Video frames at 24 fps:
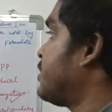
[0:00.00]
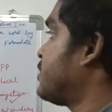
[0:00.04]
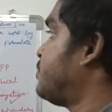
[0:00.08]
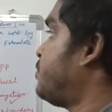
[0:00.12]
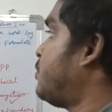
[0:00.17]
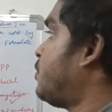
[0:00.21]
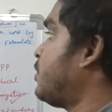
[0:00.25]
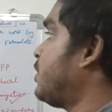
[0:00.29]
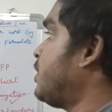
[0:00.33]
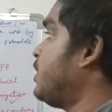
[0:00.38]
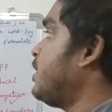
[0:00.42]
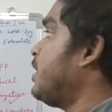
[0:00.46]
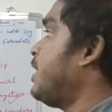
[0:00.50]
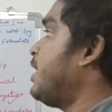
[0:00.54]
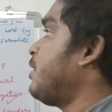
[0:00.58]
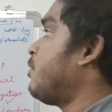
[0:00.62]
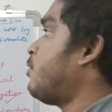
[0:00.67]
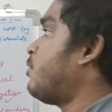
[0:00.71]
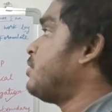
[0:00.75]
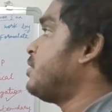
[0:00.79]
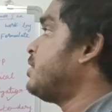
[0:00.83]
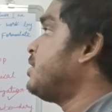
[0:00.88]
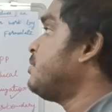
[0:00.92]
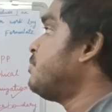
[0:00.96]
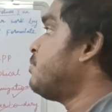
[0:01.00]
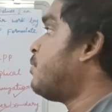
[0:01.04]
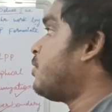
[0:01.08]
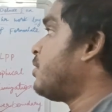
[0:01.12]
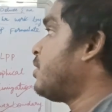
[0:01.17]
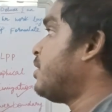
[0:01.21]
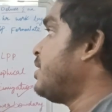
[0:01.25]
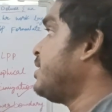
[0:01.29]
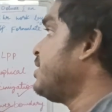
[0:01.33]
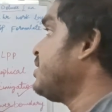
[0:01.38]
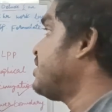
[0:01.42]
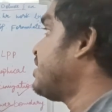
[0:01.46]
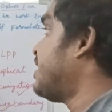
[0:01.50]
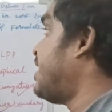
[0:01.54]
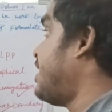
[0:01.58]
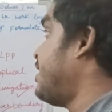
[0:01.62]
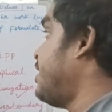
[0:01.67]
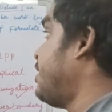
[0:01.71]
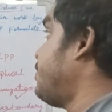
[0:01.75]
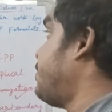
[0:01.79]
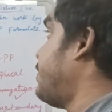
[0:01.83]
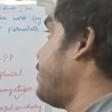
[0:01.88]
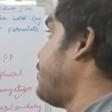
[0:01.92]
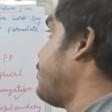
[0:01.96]
deluxe model and ordinary model is
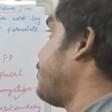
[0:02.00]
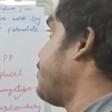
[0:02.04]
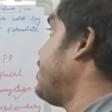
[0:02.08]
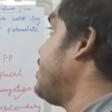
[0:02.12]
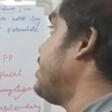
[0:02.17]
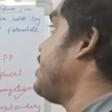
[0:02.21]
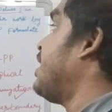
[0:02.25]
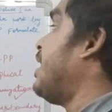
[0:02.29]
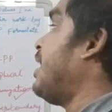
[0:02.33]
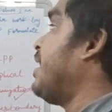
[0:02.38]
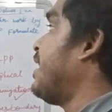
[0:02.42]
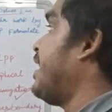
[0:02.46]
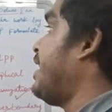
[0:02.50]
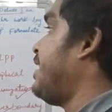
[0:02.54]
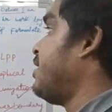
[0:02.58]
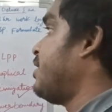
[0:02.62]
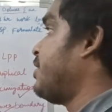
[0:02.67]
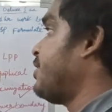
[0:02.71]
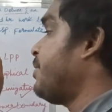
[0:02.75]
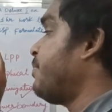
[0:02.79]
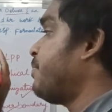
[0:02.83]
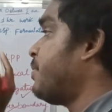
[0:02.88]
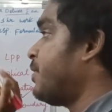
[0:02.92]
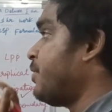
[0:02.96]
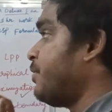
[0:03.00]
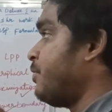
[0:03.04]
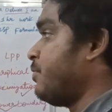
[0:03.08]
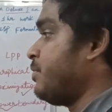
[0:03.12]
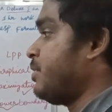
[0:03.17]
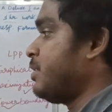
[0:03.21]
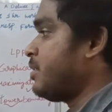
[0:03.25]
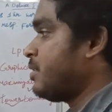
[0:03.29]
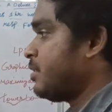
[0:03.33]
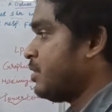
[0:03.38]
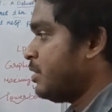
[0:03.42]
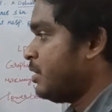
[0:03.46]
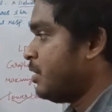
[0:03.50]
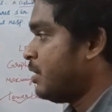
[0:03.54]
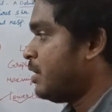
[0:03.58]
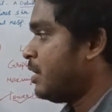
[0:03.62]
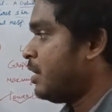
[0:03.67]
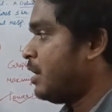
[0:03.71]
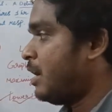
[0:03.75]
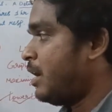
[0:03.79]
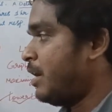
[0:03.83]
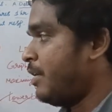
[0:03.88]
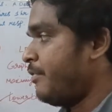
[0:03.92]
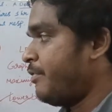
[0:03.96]
100 per unit and 800 per unit.
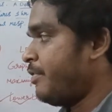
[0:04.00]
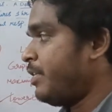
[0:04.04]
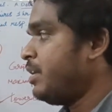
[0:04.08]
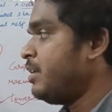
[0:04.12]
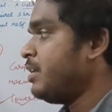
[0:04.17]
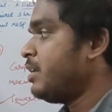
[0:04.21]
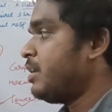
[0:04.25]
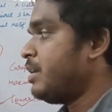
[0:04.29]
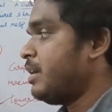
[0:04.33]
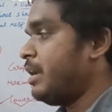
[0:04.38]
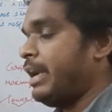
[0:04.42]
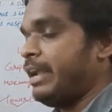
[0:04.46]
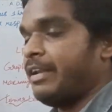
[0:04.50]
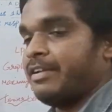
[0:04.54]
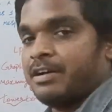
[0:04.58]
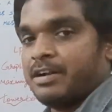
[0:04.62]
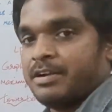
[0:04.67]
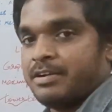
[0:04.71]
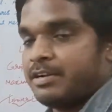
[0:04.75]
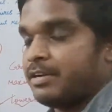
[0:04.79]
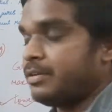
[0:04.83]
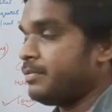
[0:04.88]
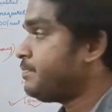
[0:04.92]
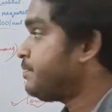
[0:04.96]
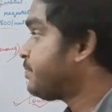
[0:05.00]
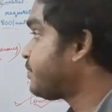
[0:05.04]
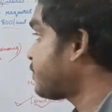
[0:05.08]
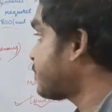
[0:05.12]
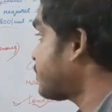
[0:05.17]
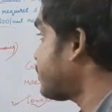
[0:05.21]
100, 800.